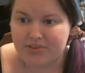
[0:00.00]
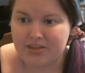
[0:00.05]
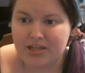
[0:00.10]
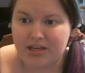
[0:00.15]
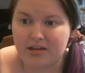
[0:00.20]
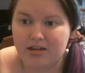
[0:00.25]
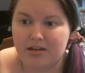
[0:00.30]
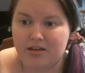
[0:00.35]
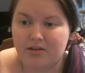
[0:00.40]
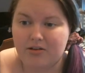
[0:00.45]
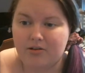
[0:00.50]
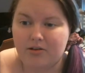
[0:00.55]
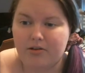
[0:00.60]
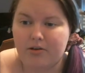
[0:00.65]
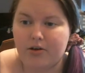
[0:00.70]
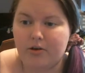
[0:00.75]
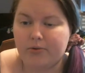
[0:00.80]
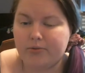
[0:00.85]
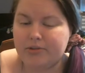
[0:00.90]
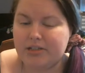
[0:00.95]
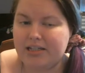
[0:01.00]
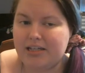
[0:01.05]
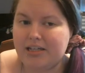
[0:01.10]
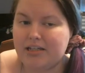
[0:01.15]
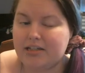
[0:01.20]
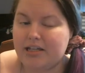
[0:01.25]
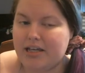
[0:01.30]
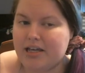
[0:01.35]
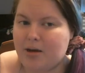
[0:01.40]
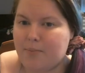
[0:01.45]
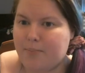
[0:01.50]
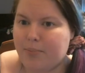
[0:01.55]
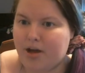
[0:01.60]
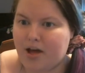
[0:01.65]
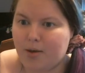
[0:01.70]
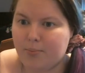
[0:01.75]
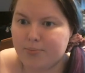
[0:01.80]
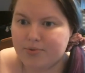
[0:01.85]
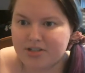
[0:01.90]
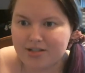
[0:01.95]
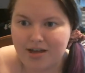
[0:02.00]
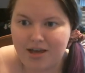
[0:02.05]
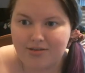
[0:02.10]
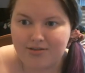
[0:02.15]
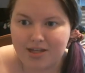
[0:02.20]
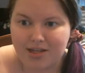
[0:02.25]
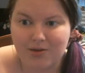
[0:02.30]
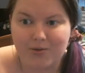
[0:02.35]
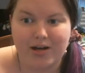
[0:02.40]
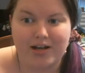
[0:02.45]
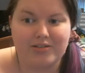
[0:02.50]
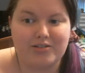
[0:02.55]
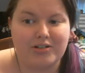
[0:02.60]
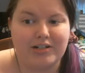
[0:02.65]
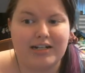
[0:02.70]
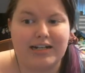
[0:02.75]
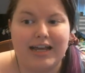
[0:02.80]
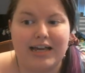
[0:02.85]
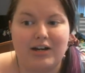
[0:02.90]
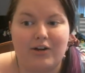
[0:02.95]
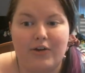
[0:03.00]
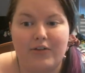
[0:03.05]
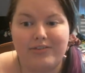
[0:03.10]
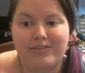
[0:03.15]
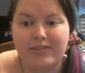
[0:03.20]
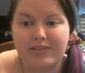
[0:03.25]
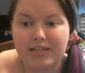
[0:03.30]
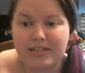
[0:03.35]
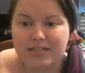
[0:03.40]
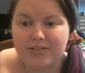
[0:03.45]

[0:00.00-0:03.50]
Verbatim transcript: The only like pup date that you guys are going to get on this